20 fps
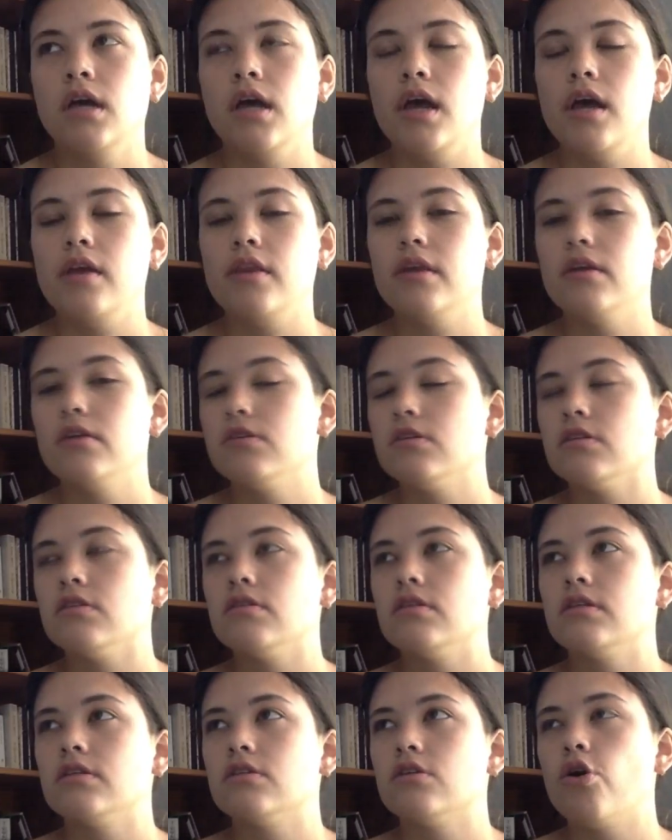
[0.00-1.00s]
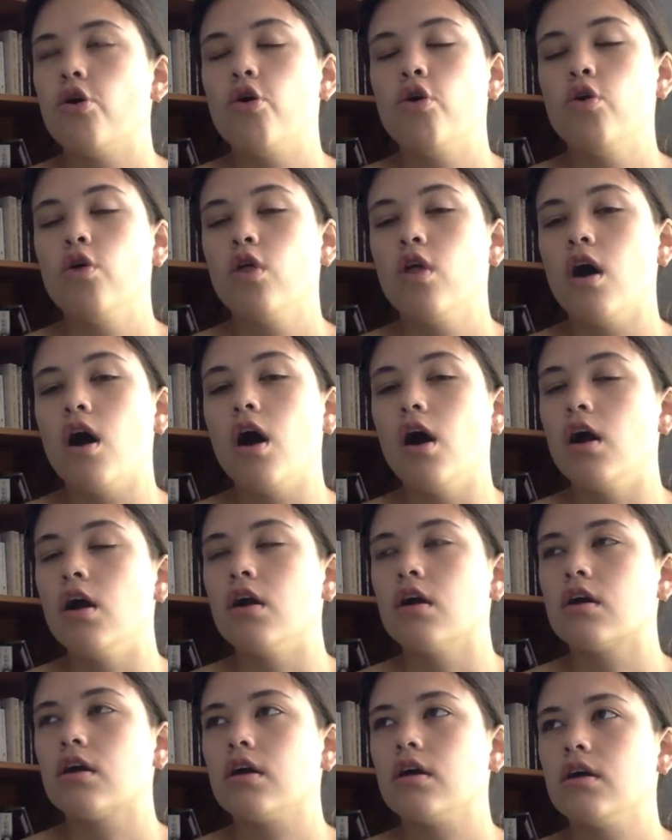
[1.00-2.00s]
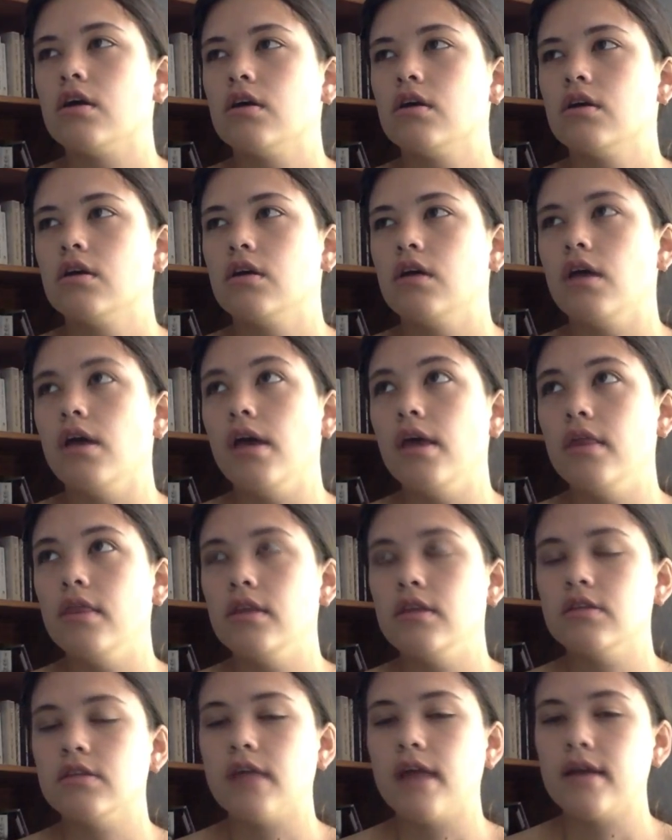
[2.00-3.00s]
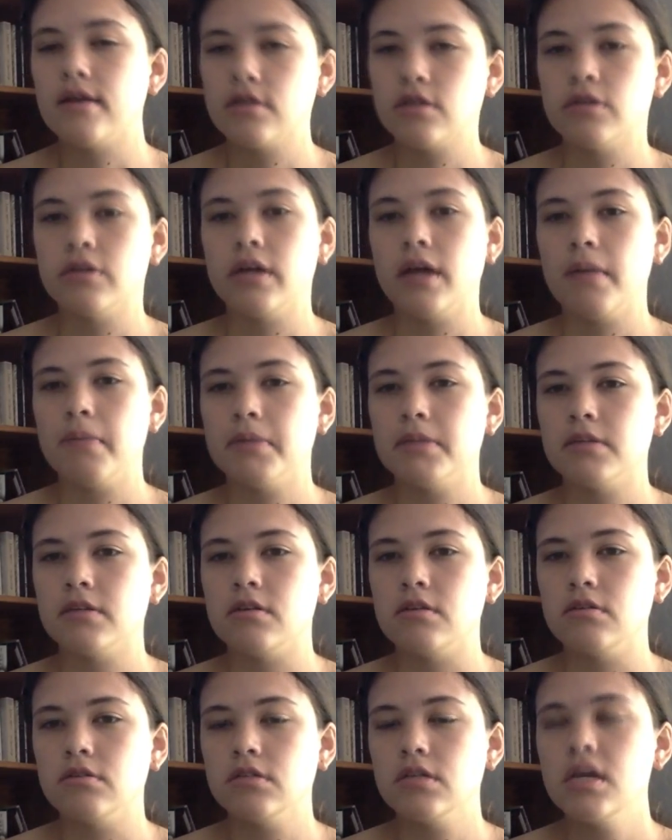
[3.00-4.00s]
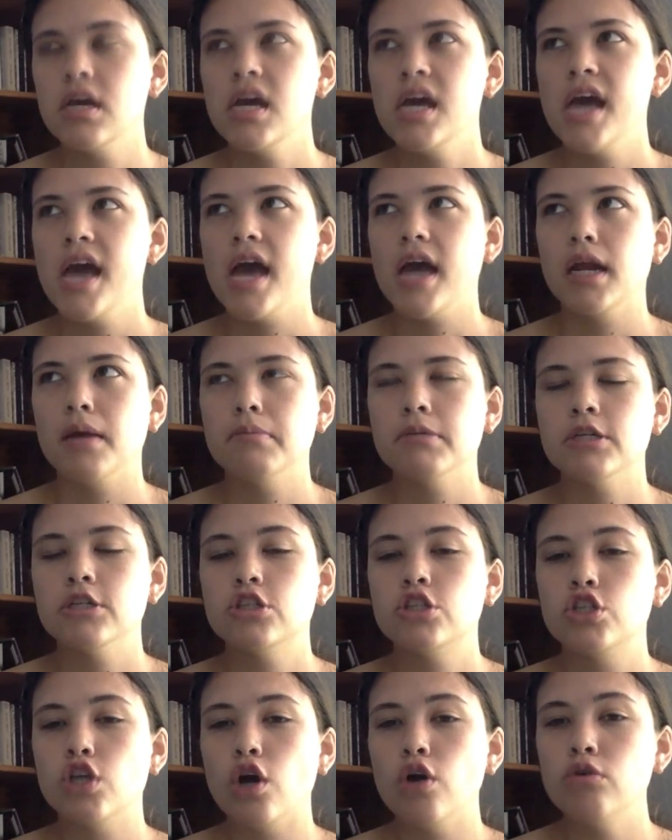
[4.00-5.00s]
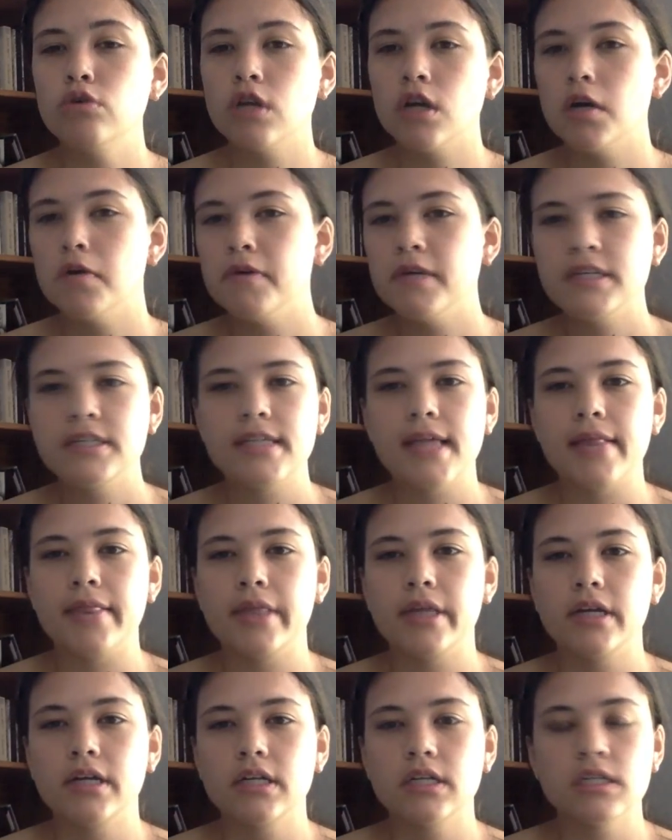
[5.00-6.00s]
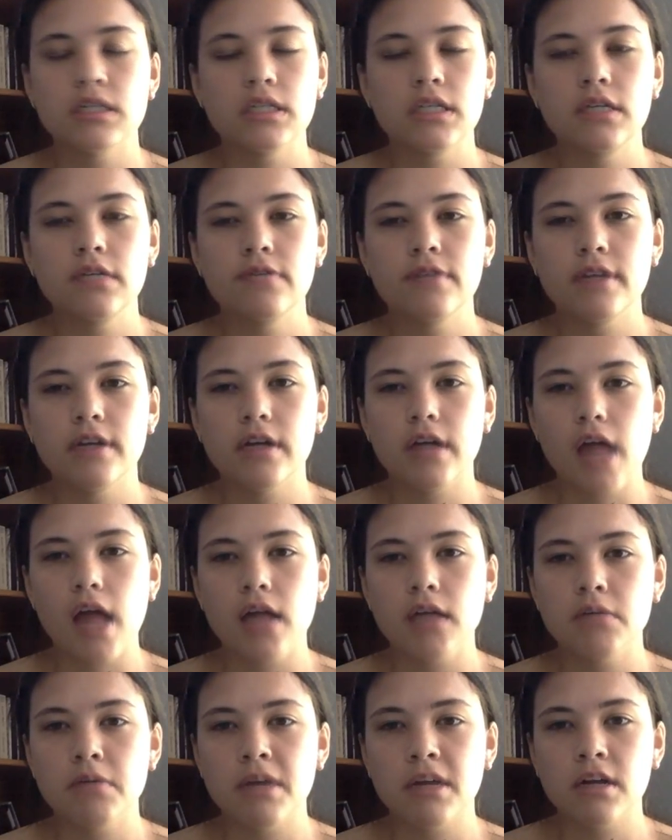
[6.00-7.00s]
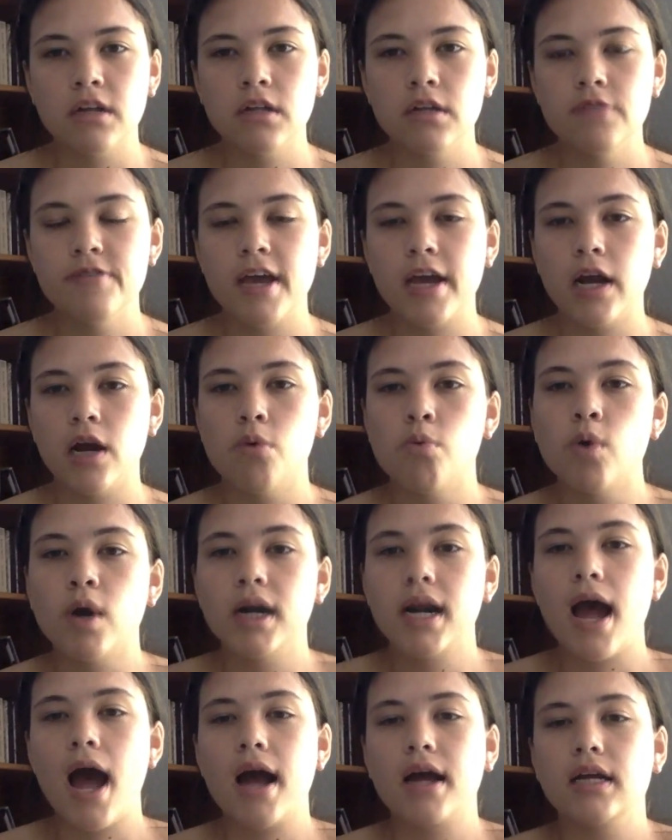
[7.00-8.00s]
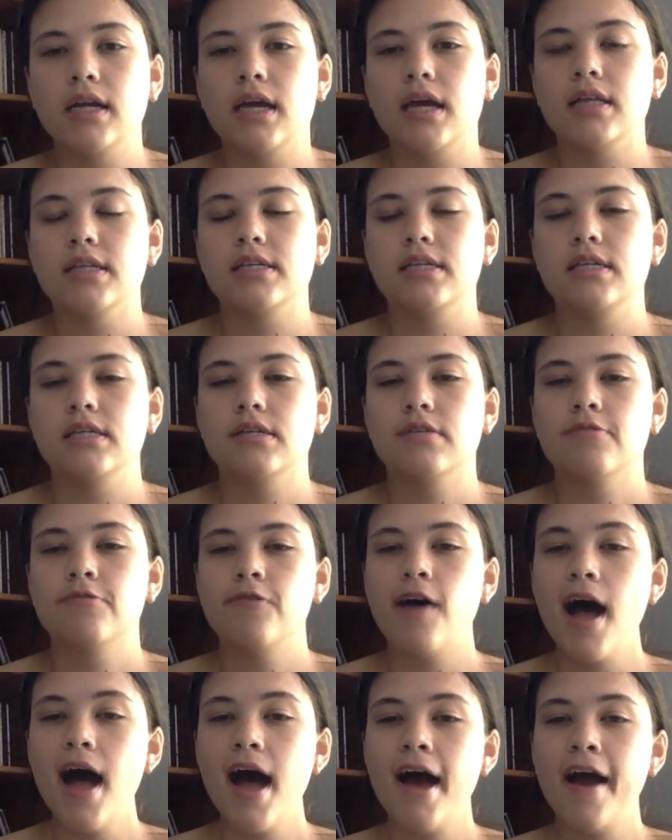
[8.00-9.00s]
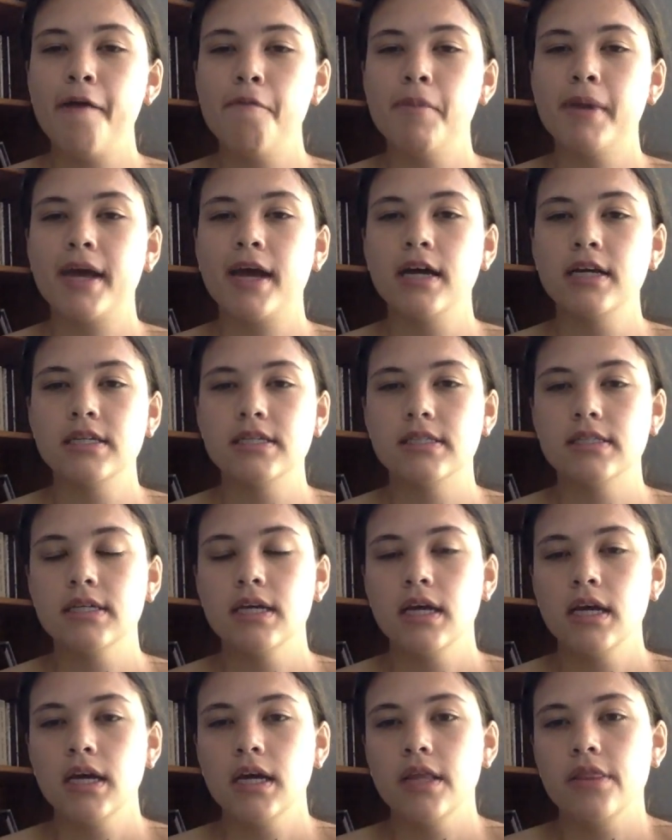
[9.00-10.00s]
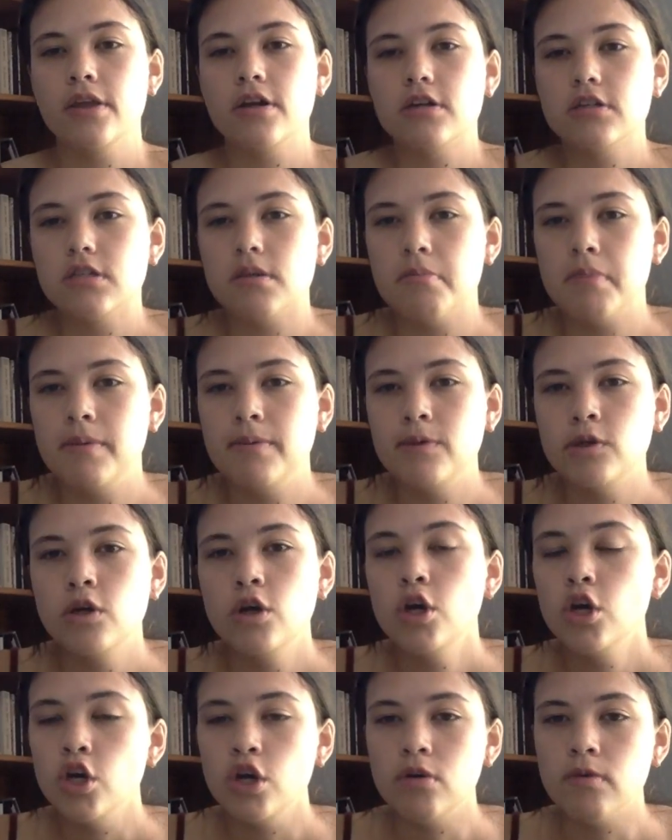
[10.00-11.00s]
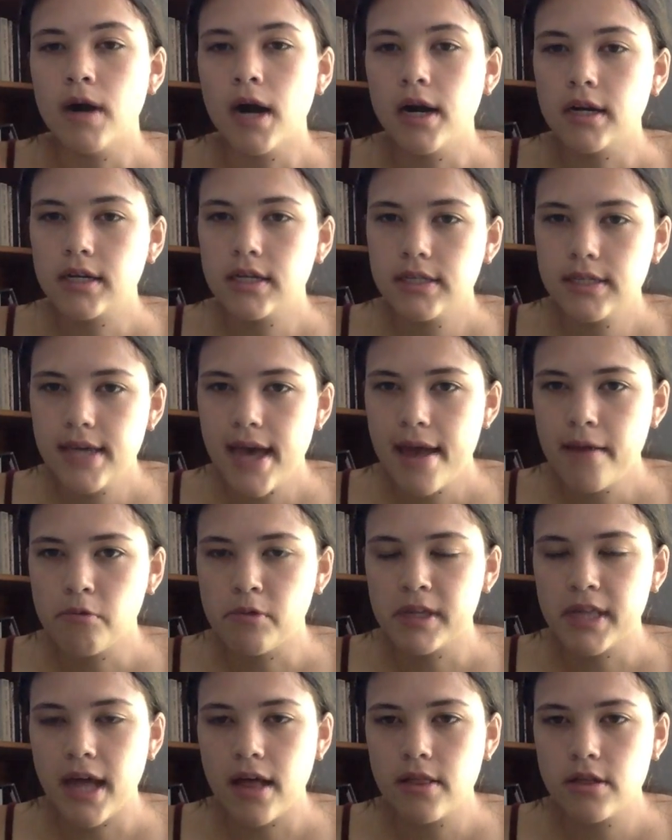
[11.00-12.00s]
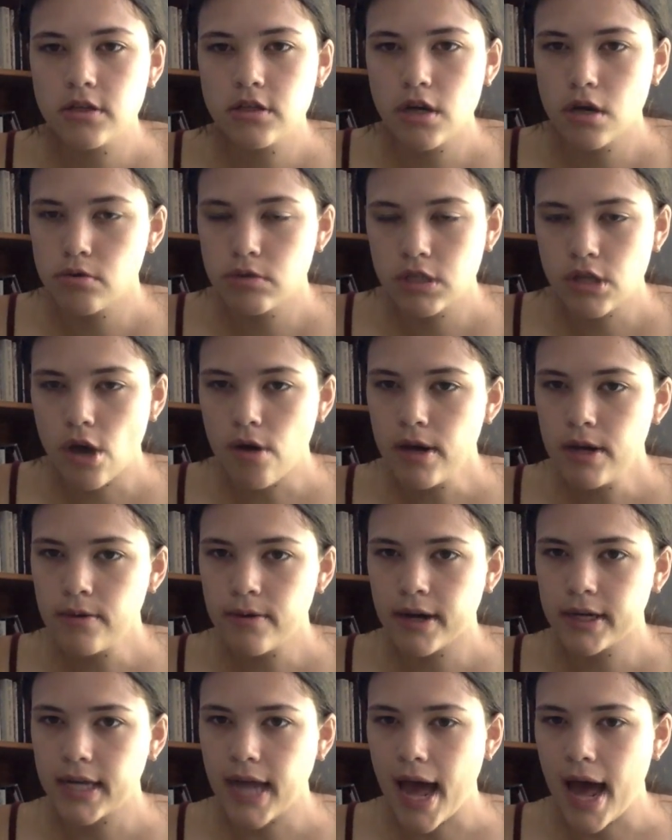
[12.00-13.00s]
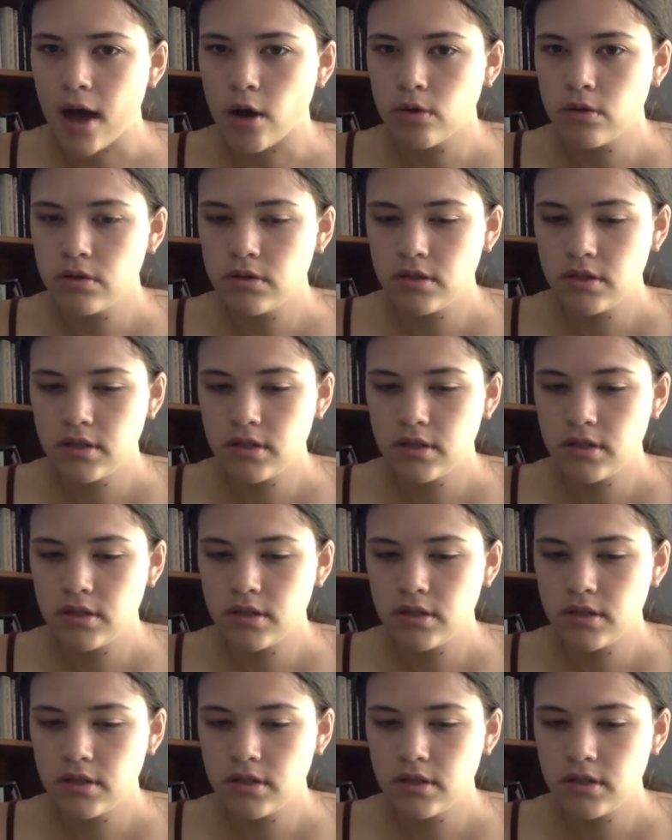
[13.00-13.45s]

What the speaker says: and there's this whole arc in these last 3 episodes, and I'm just so nervous that they're gonna end up on a cliffhanger, and we're not gonna get season 5, because there are some people who aren't content with how the show is going right now.